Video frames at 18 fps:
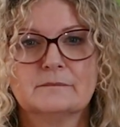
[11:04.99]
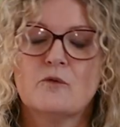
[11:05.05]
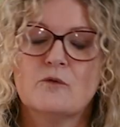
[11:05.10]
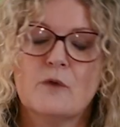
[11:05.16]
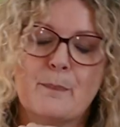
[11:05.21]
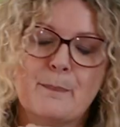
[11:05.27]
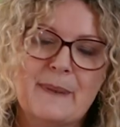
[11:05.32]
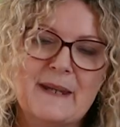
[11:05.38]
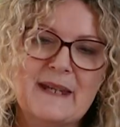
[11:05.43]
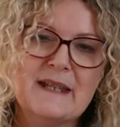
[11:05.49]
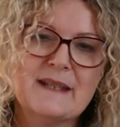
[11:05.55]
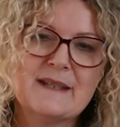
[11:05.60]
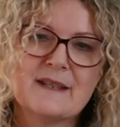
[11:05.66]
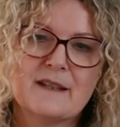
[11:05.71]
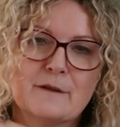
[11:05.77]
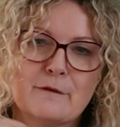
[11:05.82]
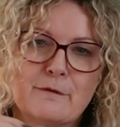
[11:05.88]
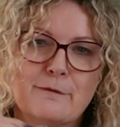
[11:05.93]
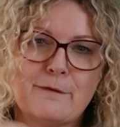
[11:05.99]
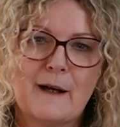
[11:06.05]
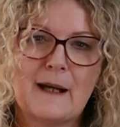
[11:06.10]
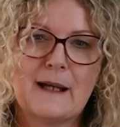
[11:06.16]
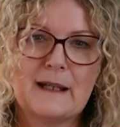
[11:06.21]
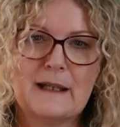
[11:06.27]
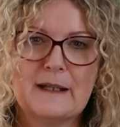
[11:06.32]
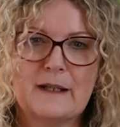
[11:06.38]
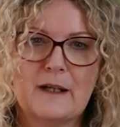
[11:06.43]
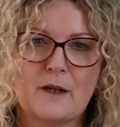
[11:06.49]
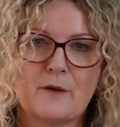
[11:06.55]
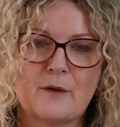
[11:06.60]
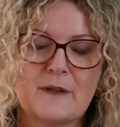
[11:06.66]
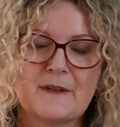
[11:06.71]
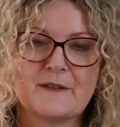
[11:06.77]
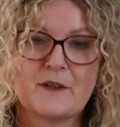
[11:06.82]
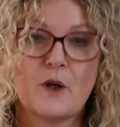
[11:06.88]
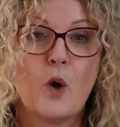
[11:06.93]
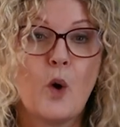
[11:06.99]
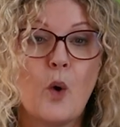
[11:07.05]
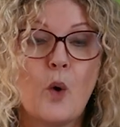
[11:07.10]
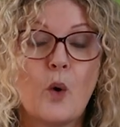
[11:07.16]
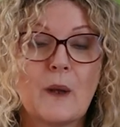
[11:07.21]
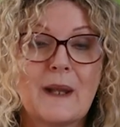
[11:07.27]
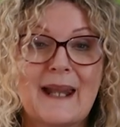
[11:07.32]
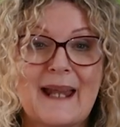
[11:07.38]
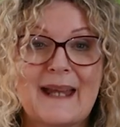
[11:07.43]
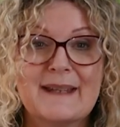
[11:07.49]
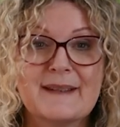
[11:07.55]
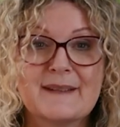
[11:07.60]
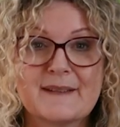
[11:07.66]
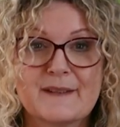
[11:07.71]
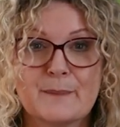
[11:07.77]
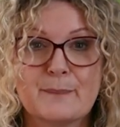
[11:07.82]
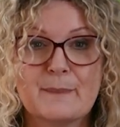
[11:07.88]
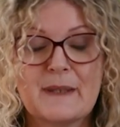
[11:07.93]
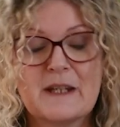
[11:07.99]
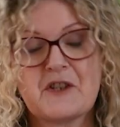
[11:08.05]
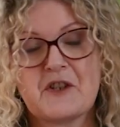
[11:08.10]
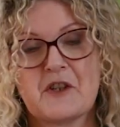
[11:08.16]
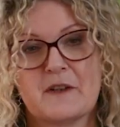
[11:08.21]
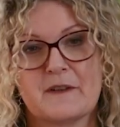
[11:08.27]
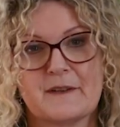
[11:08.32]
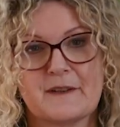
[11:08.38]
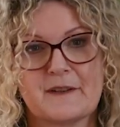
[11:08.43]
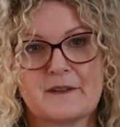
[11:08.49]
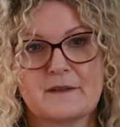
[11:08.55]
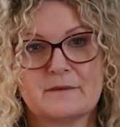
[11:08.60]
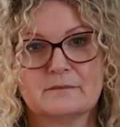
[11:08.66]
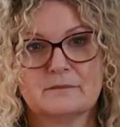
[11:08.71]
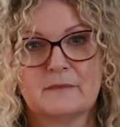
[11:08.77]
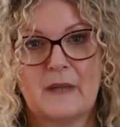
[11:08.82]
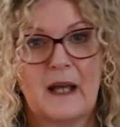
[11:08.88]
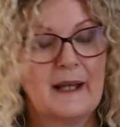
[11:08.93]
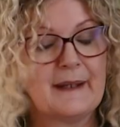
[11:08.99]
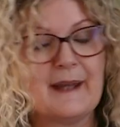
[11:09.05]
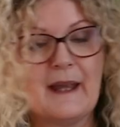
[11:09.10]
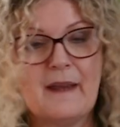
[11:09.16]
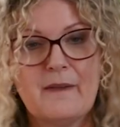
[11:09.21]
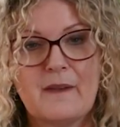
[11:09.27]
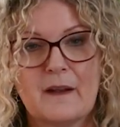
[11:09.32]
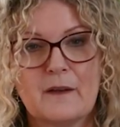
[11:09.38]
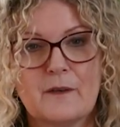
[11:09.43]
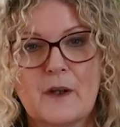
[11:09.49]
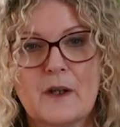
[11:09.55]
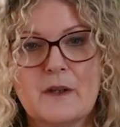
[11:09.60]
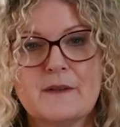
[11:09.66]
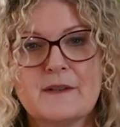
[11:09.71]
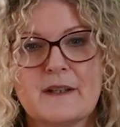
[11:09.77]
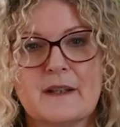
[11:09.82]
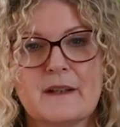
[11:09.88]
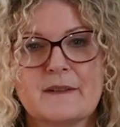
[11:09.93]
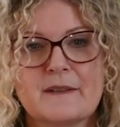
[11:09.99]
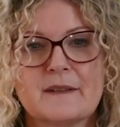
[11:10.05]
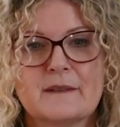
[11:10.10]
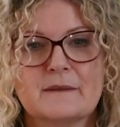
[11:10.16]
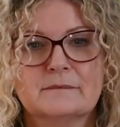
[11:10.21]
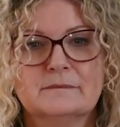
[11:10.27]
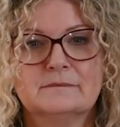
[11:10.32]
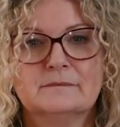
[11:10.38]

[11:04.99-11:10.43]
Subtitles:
Repeated filing errors or late submissions, again they'll notice.